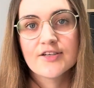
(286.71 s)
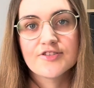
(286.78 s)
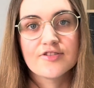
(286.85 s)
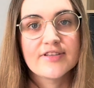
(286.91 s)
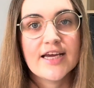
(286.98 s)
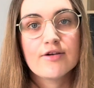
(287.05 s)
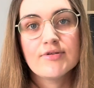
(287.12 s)

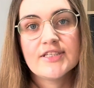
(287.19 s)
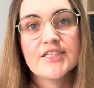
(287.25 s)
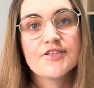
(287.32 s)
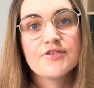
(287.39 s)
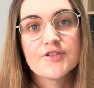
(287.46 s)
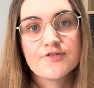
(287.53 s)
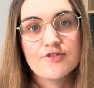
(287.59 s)
So take what
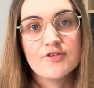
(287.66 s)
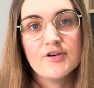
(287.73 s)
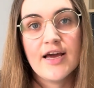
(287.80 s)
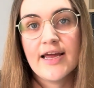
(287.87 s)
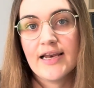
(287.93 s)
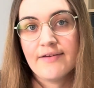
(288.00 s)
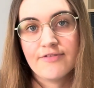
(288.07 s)
is useful
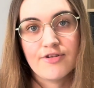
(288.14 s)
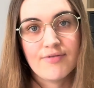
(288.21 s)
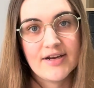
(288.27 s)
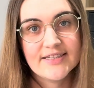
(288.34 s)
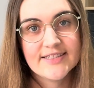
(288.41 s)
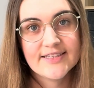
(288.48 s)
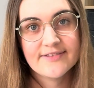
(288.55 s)
and leave the
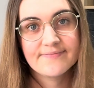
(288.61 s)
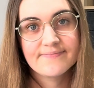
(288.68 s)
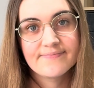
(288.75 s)
rest.